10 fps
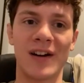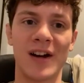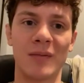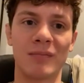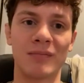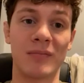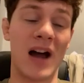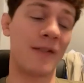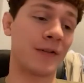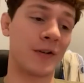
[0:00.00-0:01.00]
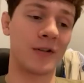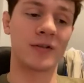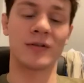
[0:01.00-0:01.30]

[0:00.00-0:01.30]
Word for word: Um, I feel.